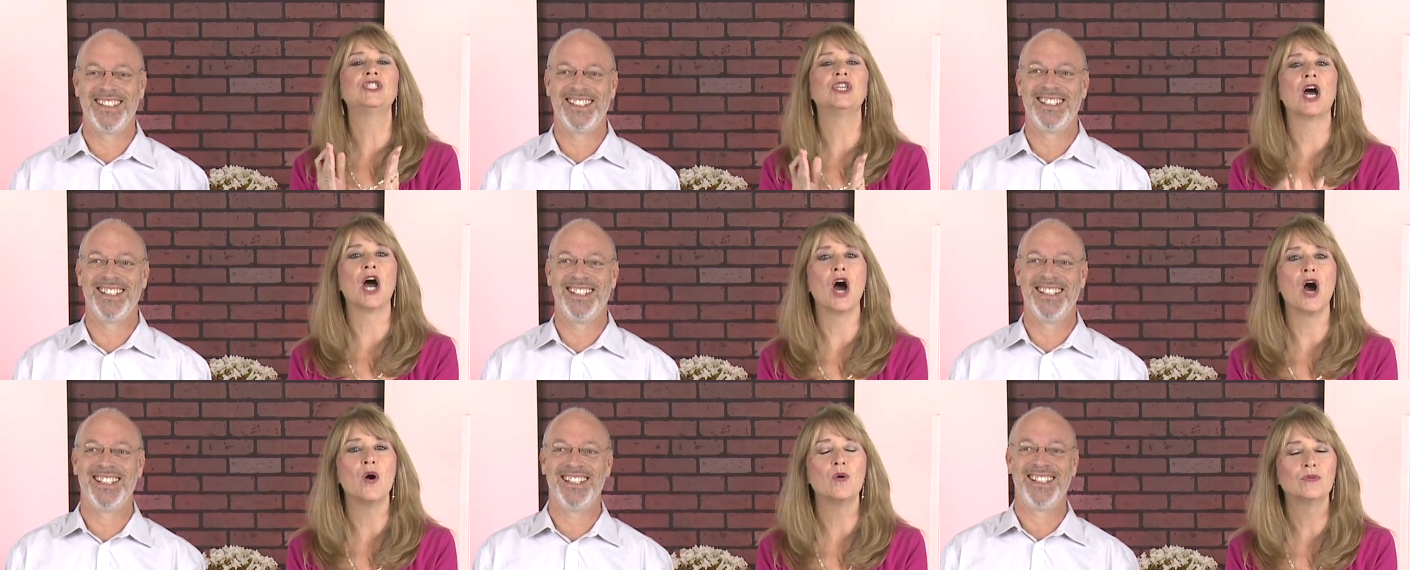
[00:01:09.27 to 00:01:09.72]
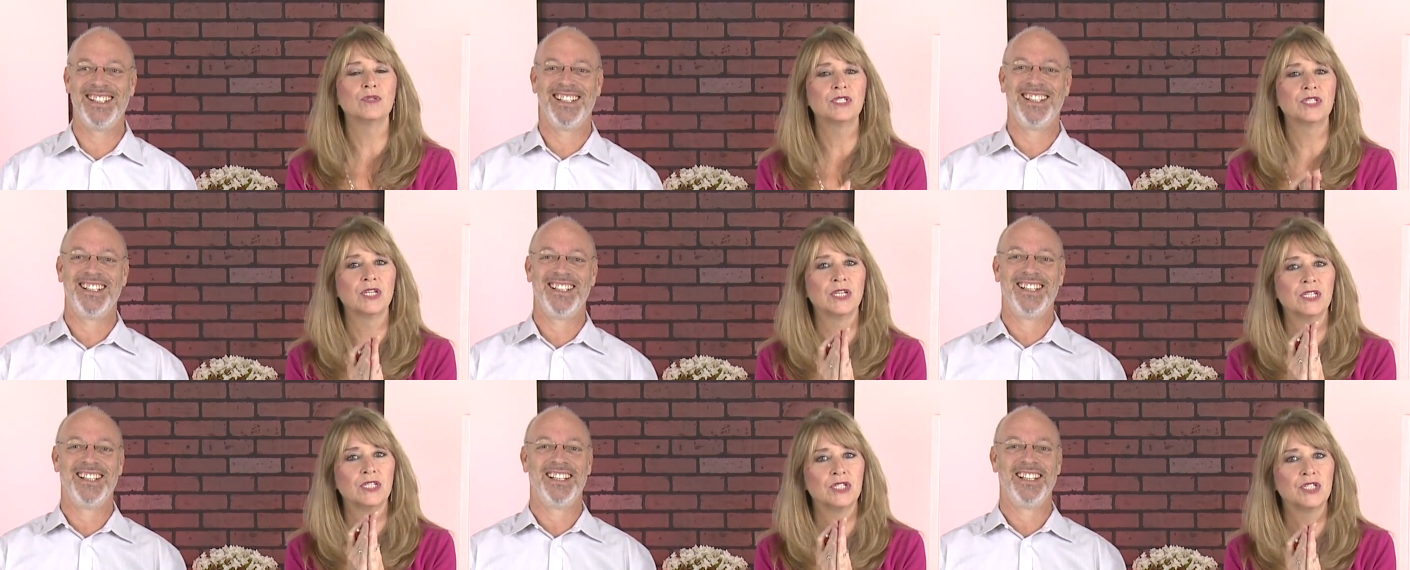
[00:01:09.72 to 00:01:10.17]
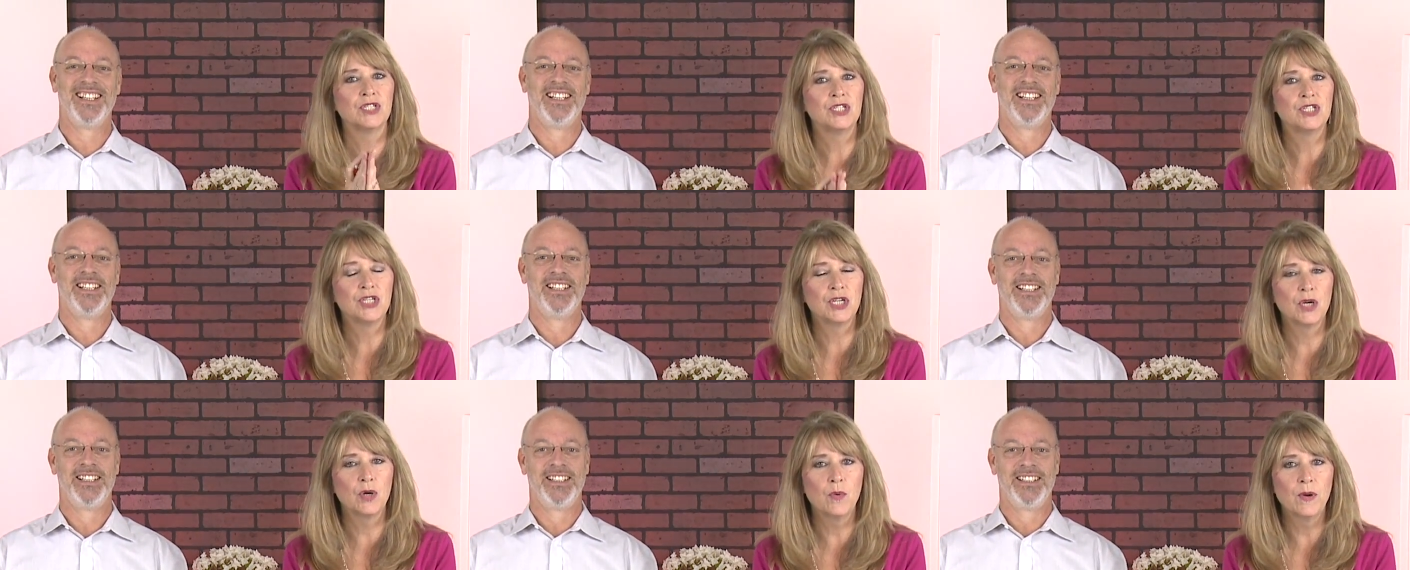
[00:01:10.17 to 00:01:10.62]
Speaker 1: don't
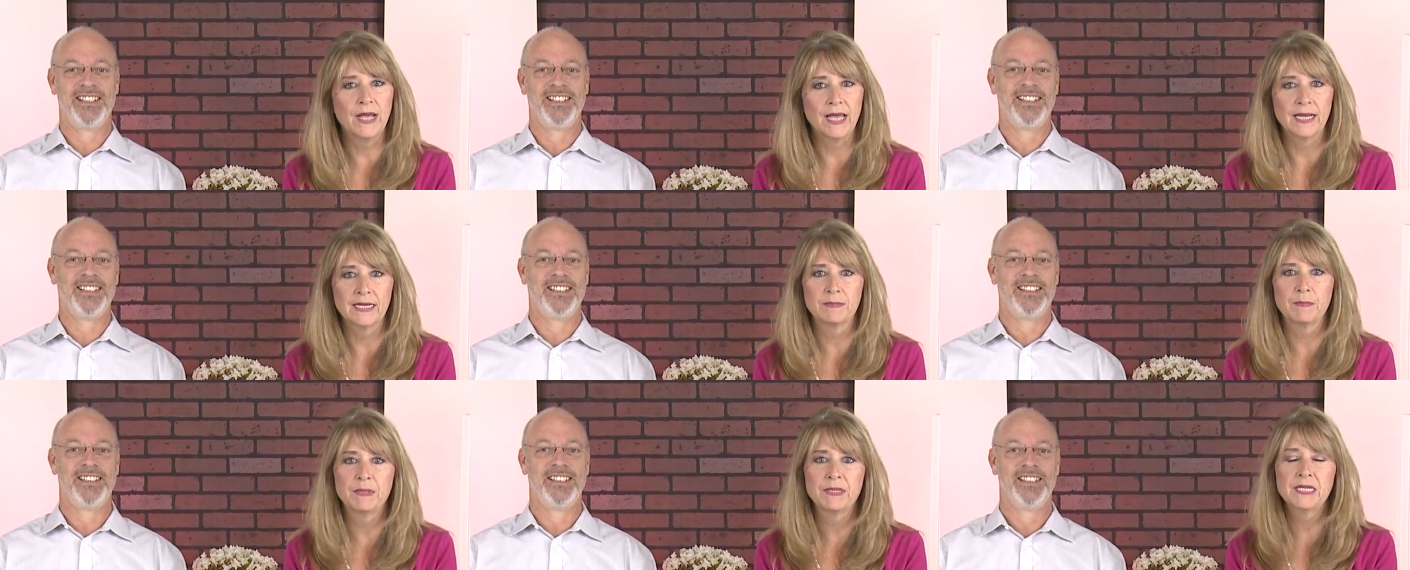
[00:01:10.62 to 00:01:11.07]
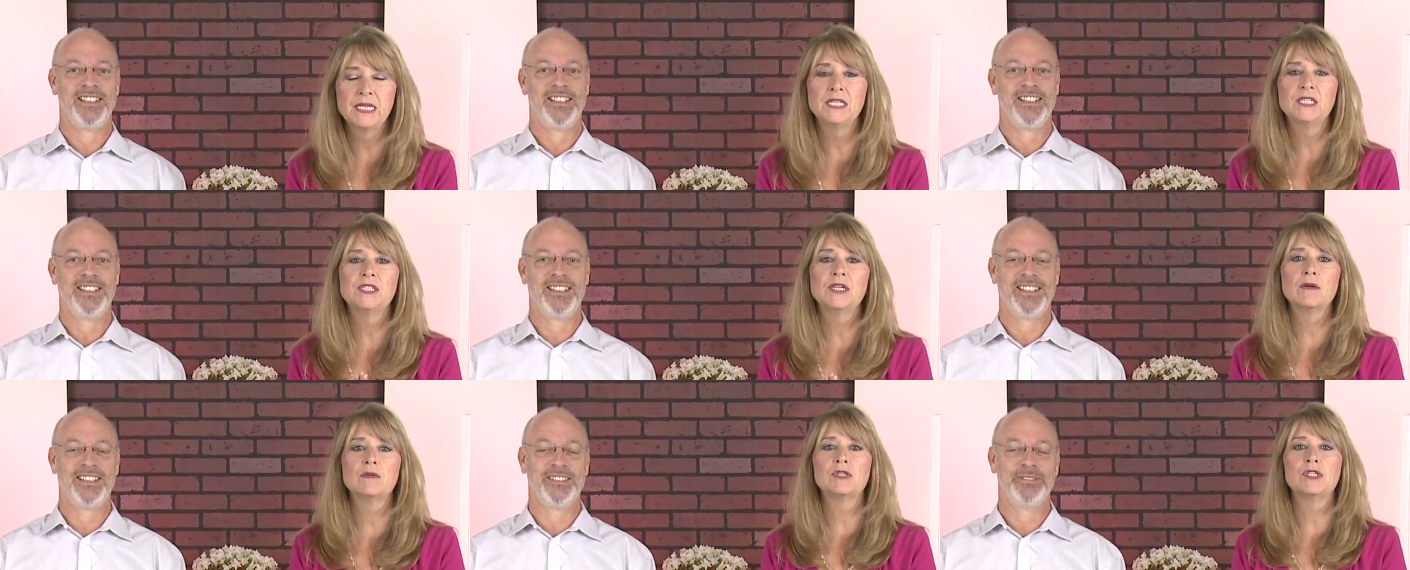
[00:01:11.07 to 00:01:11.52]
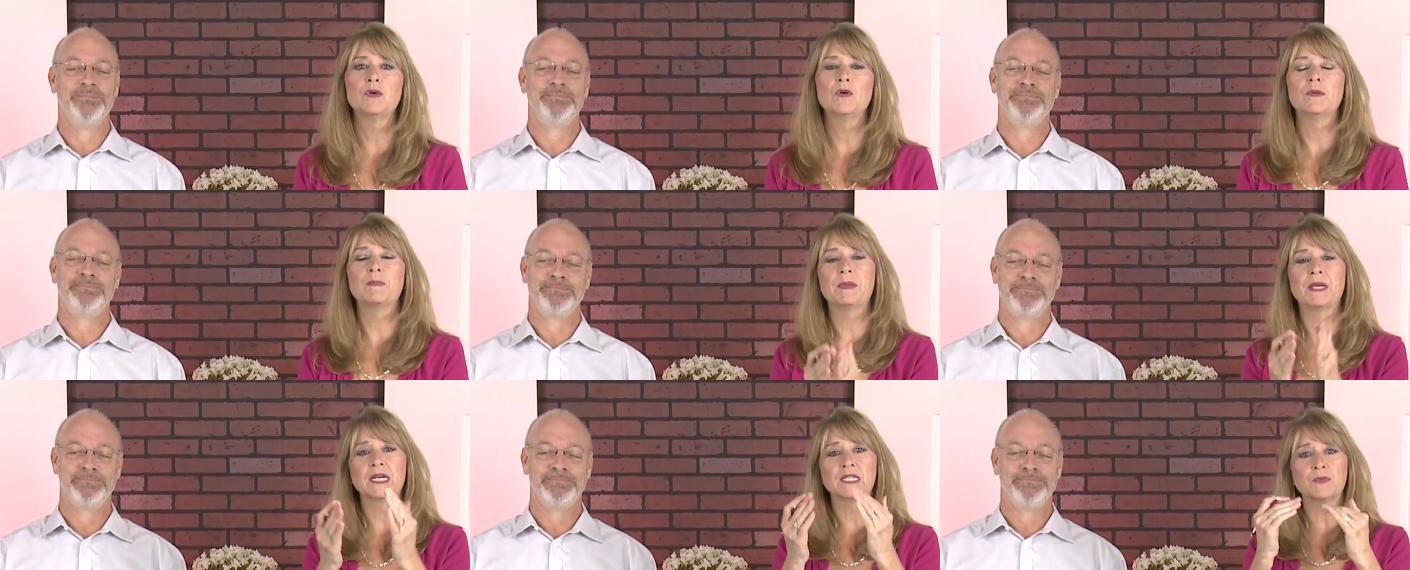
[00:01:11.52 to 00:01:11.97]
do it. Please don't do
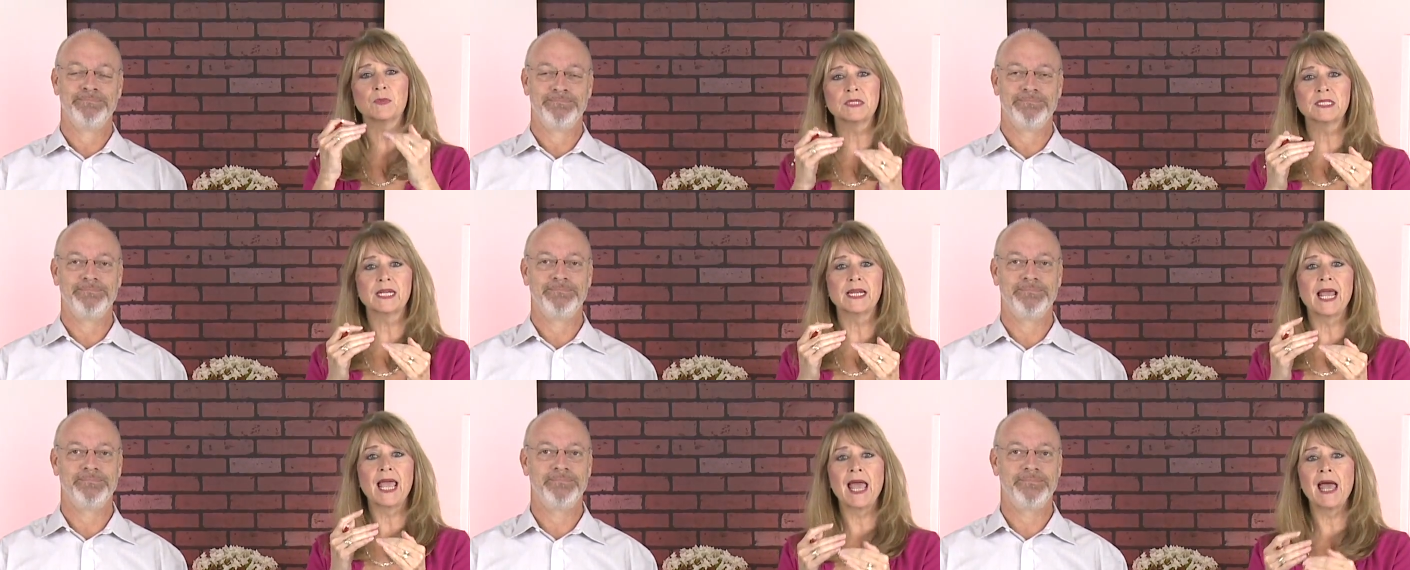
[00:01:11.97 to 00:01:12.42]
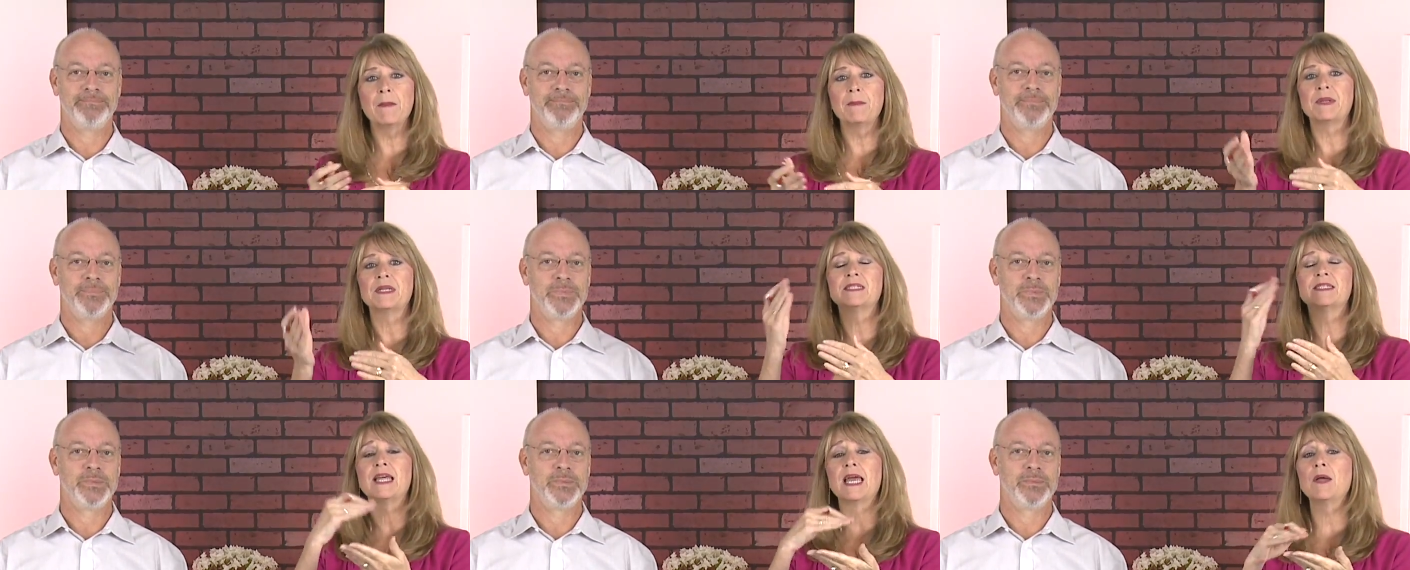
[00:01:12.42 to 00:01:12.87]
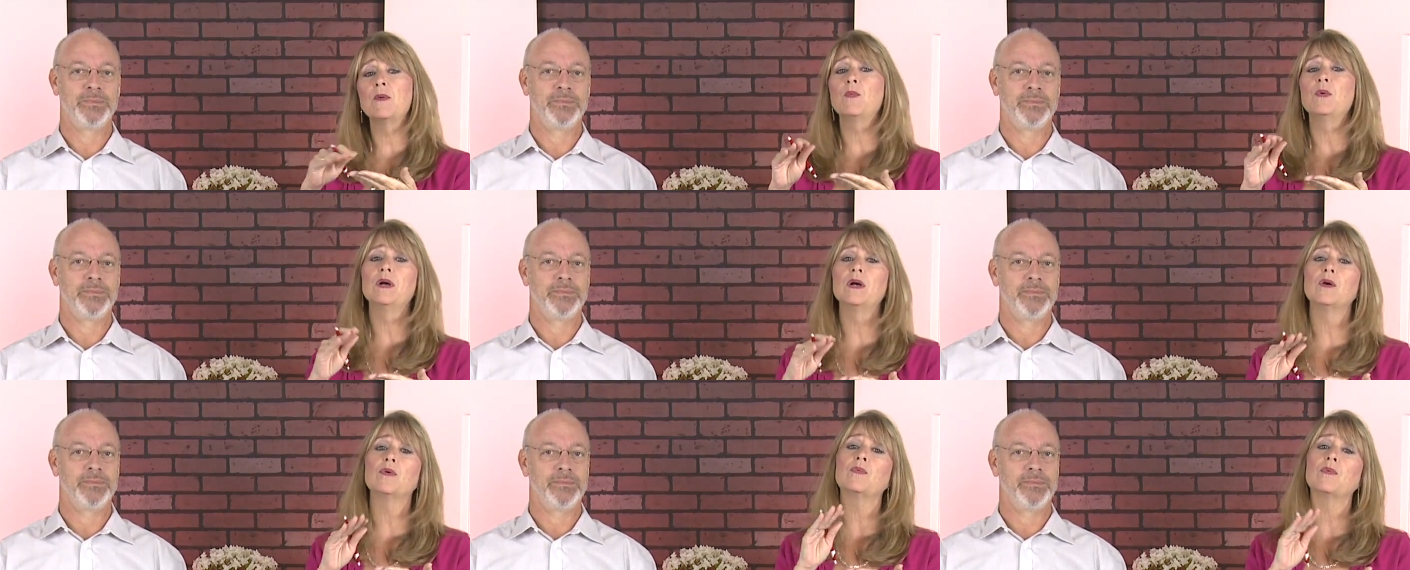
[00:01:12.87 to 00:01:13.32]
it because what's going to happen is they
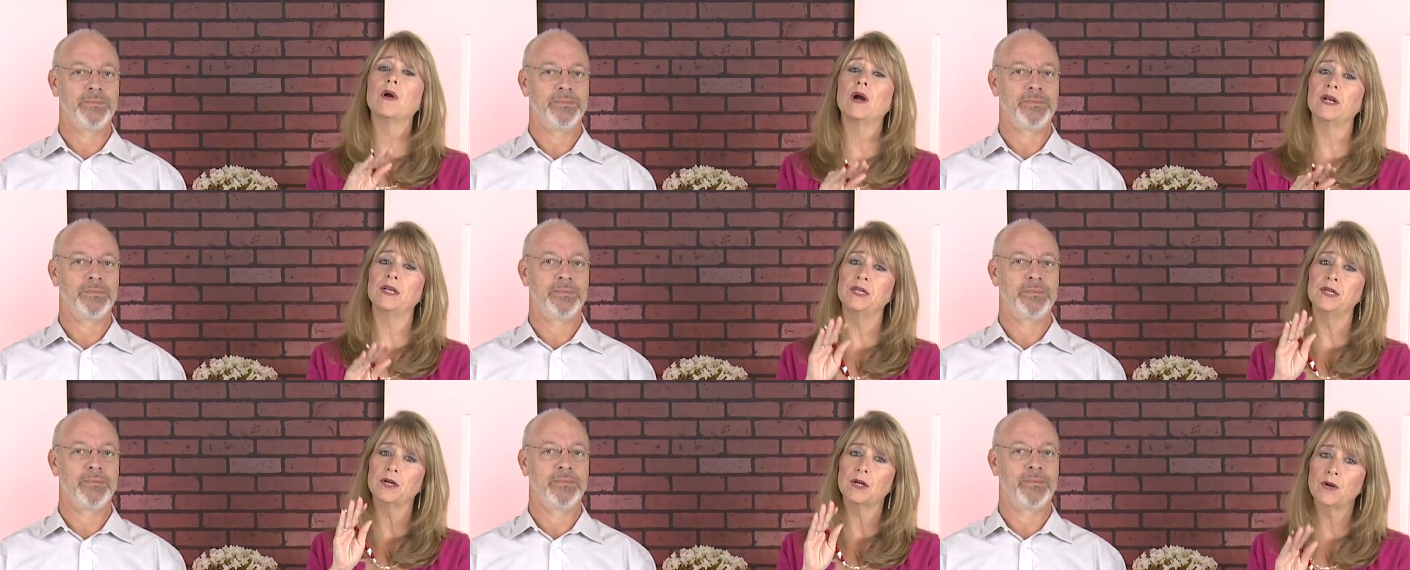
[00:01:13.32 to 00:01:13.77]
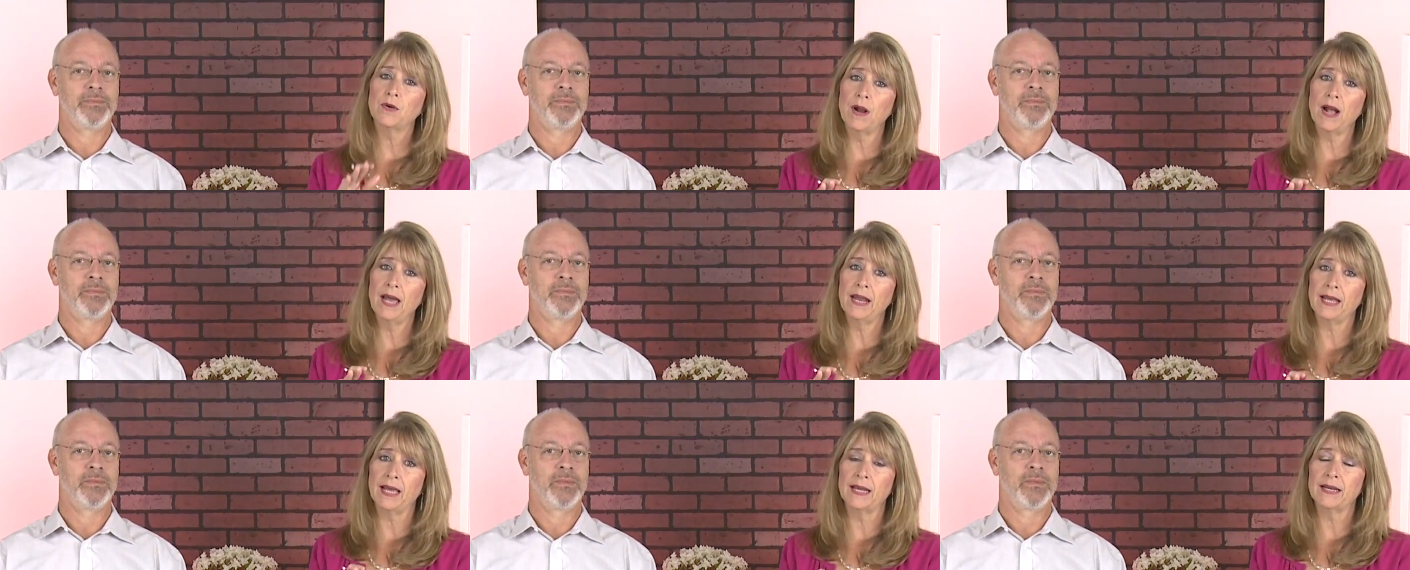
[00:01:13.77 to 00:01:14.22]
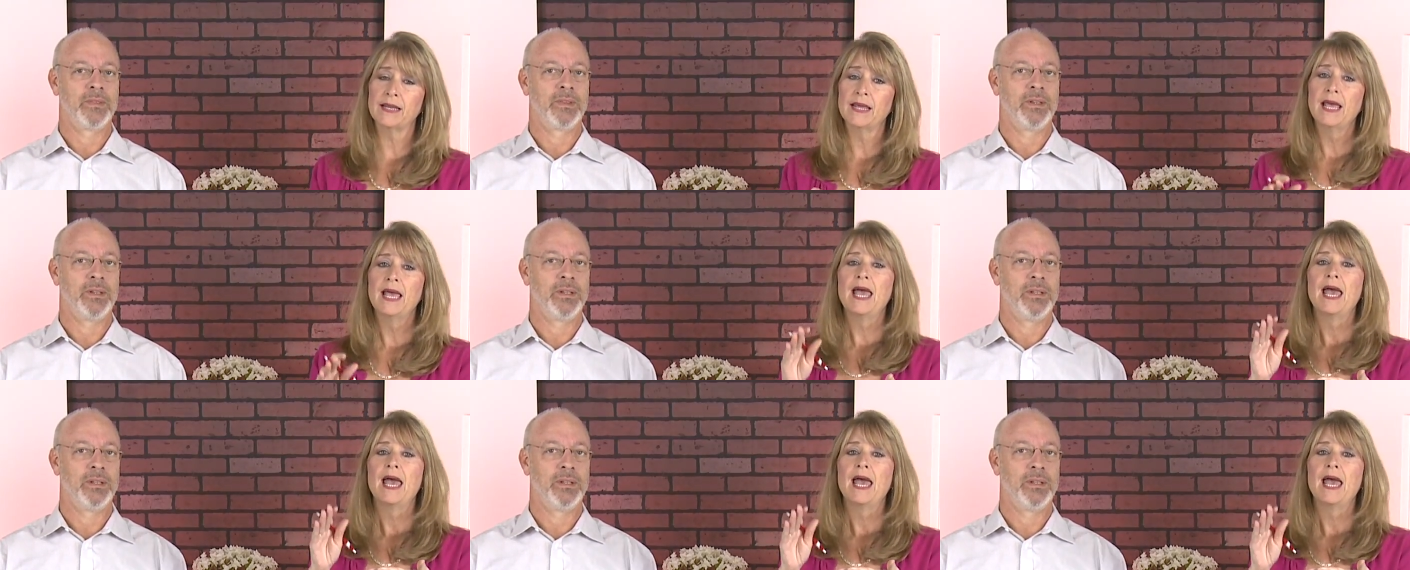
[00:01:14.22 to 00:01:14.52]
will run your credit.